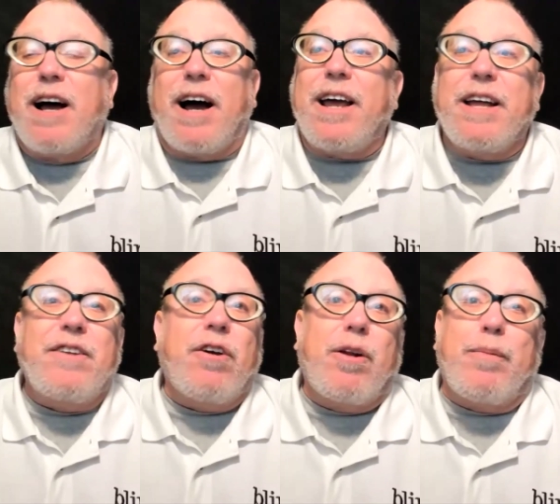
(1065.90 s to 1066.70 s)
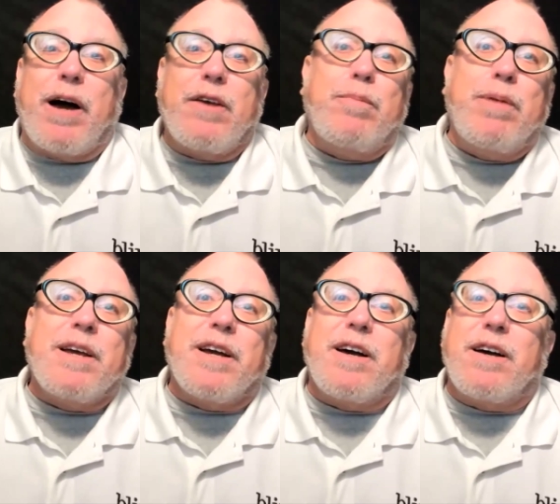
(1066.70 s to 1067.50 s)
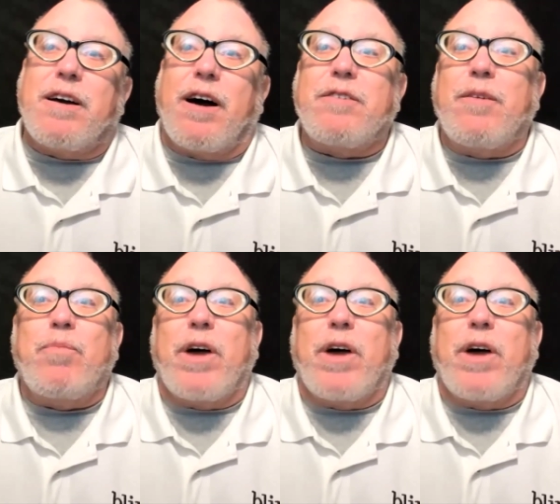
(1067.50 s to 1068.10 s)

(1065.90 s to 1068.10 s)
I hadn't known about you being a